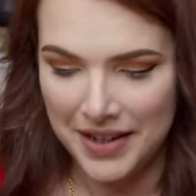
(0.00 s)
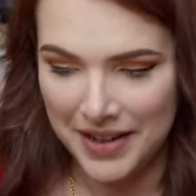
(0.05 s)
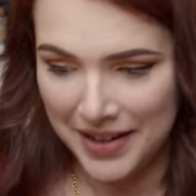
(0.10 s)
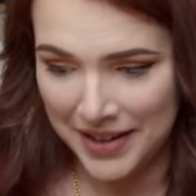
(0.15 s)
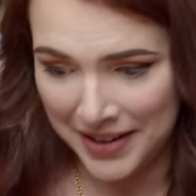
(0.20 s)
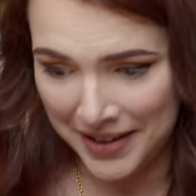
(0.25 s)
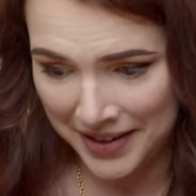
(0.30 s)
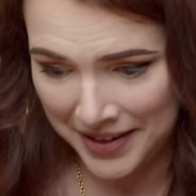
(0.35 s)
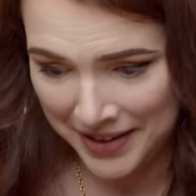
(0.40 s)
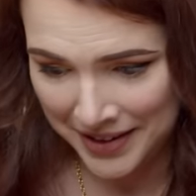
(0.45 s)

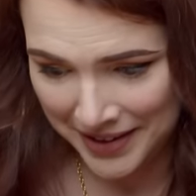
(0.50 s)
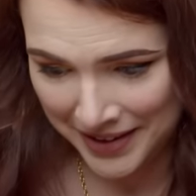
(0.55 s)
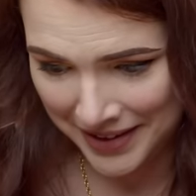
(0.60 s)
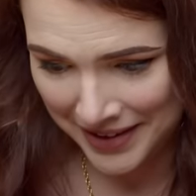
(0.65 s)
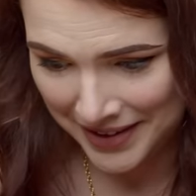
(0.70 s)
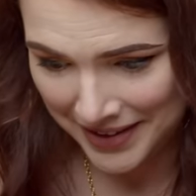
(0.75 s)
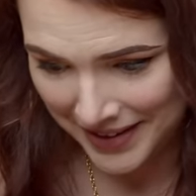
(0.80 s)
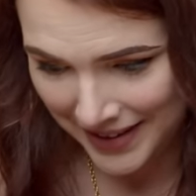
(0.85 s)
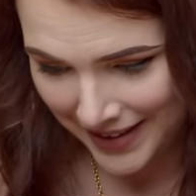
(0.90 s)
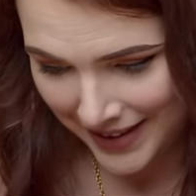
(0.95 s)
I
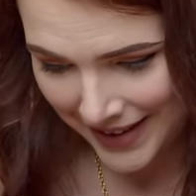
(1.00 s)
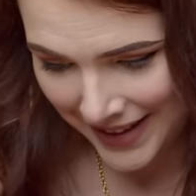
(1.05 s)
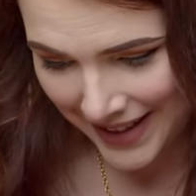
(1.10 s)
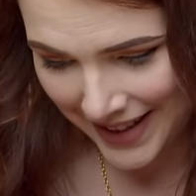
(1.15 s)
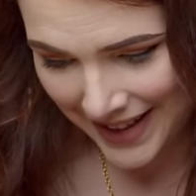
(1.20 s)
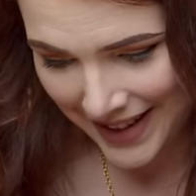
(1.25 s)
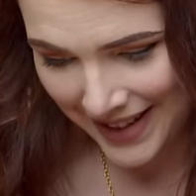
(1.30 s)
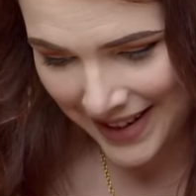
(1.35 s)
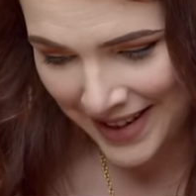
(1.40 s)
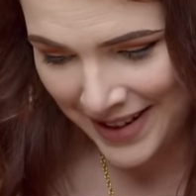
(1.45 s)

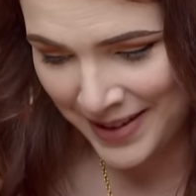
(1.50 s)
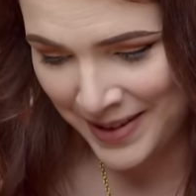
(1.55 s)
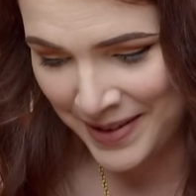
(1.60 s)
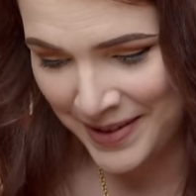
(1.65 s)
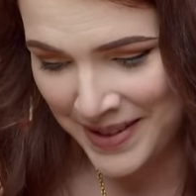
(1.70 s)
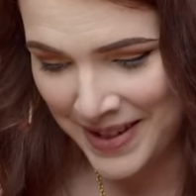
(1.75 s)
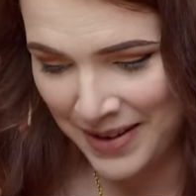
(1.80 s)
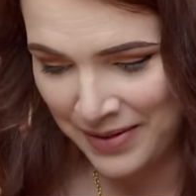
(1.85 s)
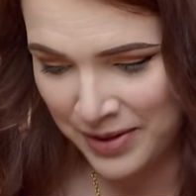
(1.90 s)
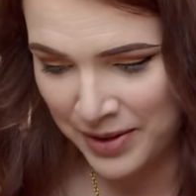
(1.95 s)
do
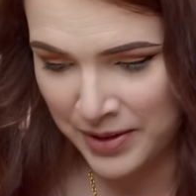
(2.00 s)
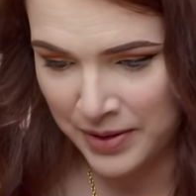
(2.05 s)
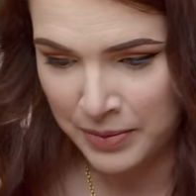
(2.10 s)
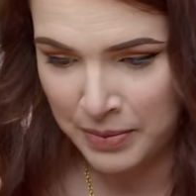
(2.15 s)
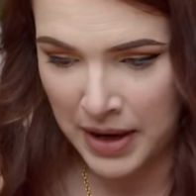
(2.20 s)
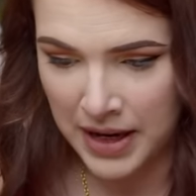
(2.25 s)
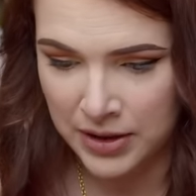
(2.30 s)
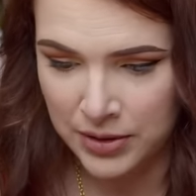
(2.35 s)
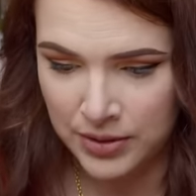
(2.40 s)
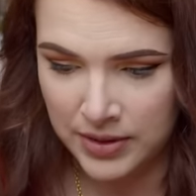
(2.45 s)
love a good
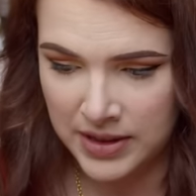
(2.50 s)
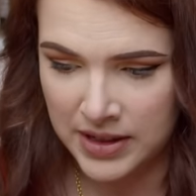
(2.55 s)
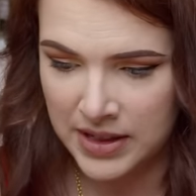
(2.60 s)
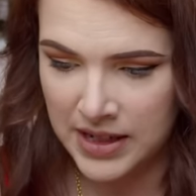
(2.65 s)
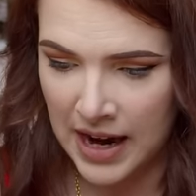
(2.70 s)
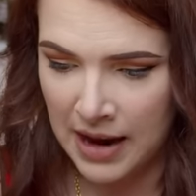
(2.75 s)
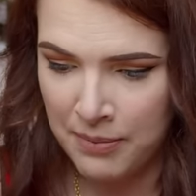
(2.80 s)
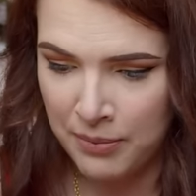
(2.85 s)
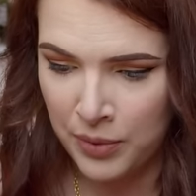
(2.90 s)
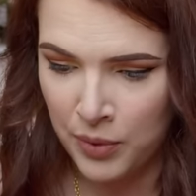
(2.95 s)
magical
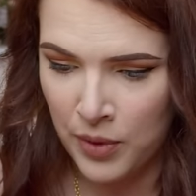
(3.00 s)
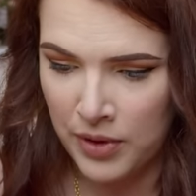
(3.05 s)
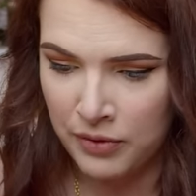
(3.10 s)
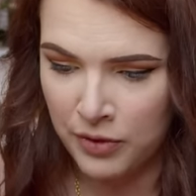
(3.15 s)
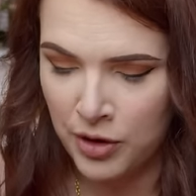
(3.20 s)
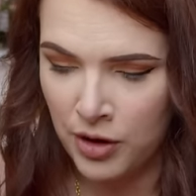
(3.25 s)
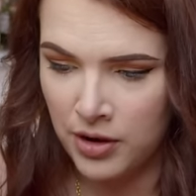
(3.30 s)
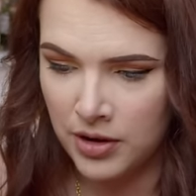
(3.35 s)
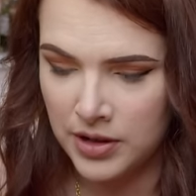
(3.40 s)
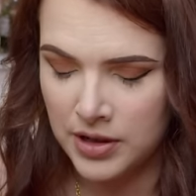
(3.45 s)
stamp. We've
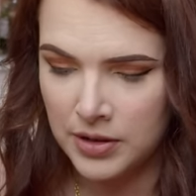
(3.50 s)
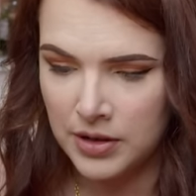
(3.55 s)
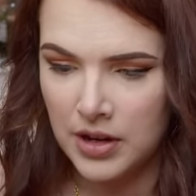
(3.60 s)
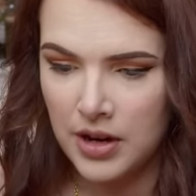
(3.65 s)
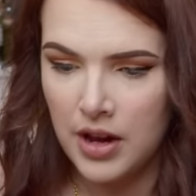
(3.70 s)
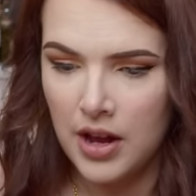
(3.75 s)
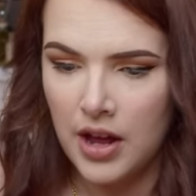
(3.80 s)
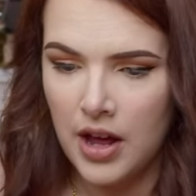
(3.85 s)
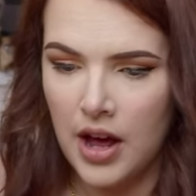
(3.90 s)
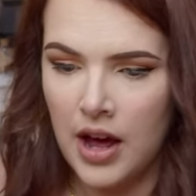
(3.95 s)
got
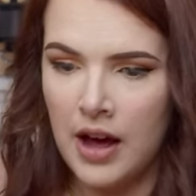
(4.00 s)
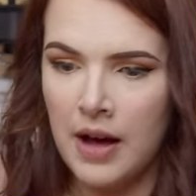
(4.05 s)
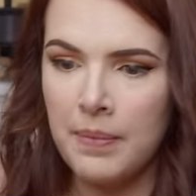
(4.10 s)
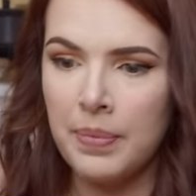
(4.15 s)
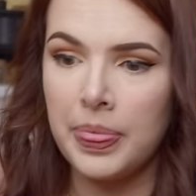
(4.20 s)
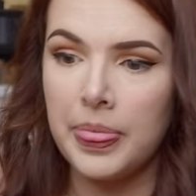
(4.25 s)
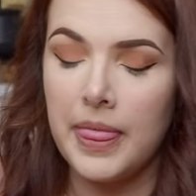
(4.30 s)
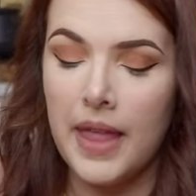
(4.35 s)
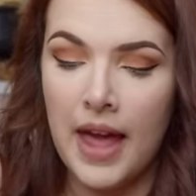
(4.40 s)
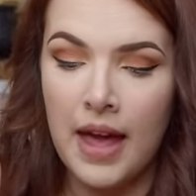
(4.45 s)

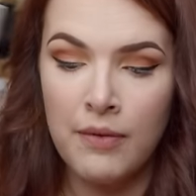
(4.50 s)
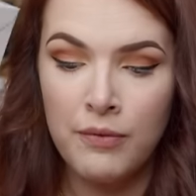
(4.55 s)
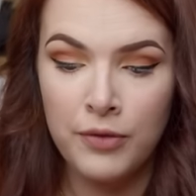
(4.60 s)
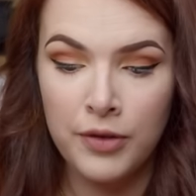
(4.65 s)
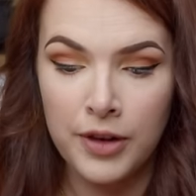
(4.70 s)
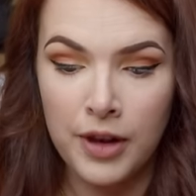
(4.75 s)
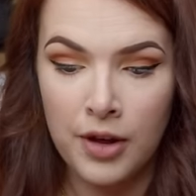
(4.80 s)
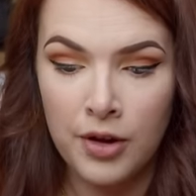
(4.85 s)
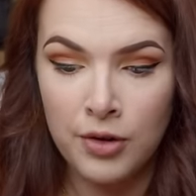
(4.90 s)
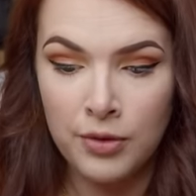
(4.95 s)

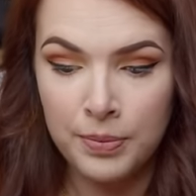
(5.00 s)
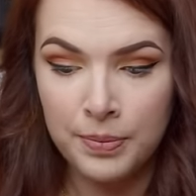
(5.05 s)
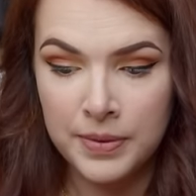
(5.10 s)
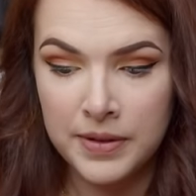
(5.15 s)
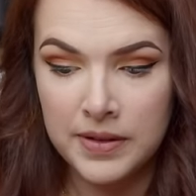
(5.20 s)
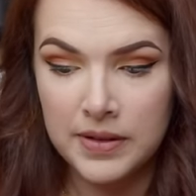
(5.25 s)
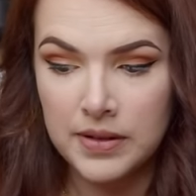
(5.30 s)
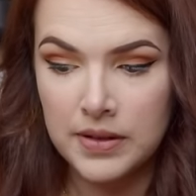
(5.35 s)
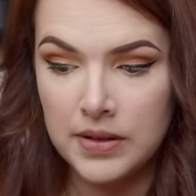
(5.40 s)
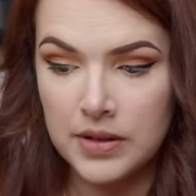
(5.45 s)

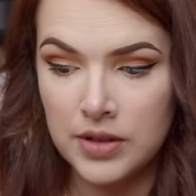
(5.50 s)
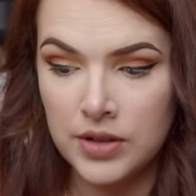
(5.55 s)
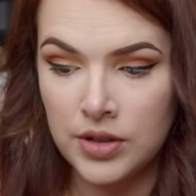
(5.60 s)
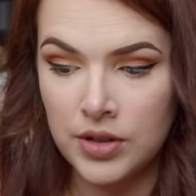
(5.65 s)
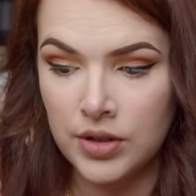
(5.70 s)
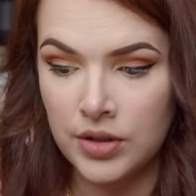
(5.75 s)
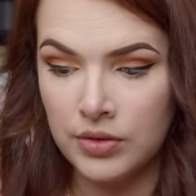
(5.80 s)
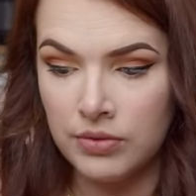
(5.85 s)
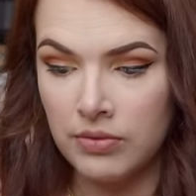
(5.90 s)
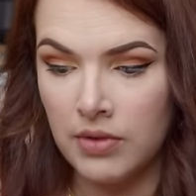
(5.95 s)
envelopes
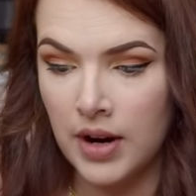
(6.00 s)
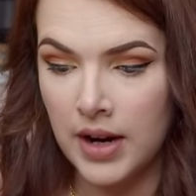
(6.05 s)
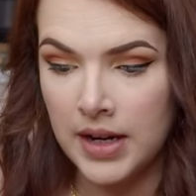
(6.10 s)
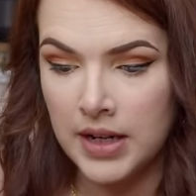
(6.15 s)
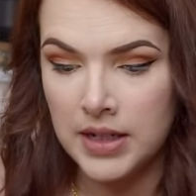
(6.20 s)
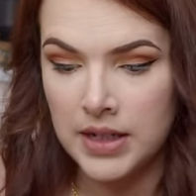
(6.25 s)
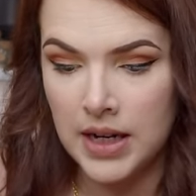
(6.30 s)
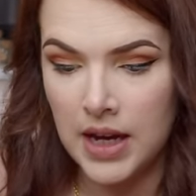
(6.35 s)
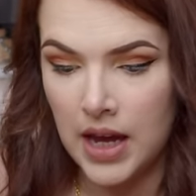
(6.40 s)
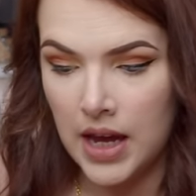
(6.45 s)
to
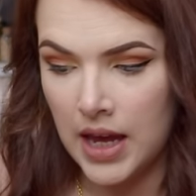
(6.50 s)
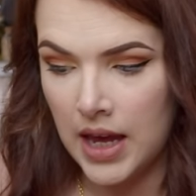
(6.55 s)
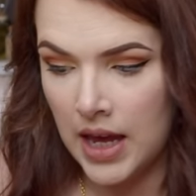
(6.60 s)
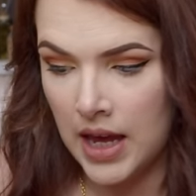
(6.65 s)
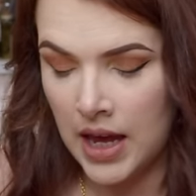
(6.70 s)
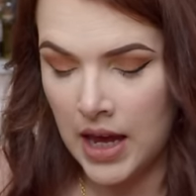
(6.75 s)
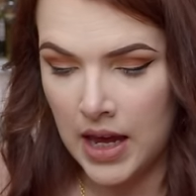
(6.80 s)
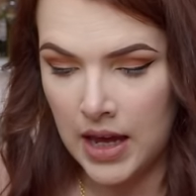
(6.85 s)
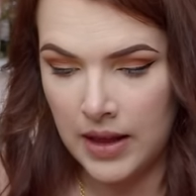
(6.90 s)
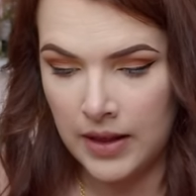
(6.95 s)
write,
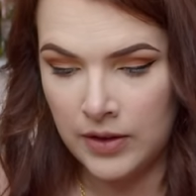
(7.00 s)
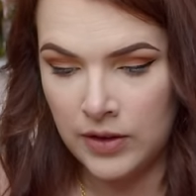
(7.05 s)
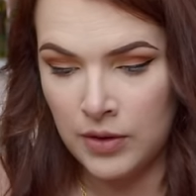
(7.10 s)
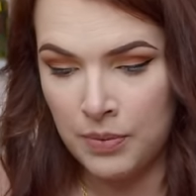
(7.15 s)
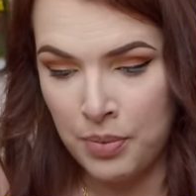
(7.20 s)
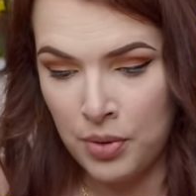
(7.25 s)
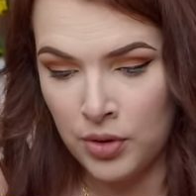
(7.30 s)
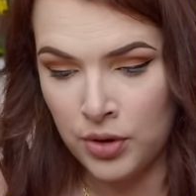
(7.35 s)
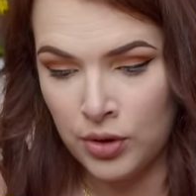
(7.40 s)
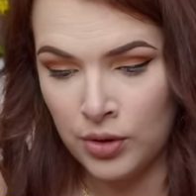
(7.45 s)
to
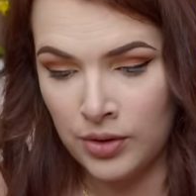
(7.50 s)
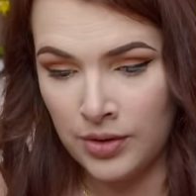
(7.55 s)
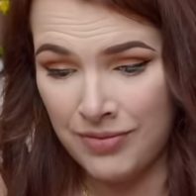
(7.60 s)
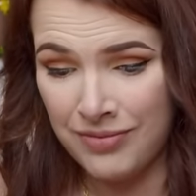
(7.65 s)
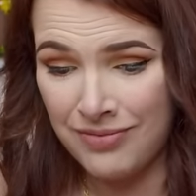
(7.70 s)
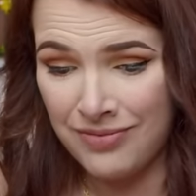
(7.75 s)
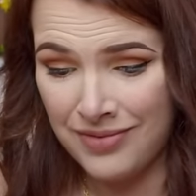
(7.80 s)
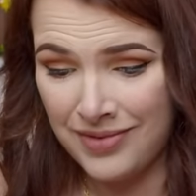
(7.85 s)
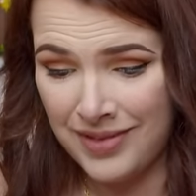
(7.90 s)
put your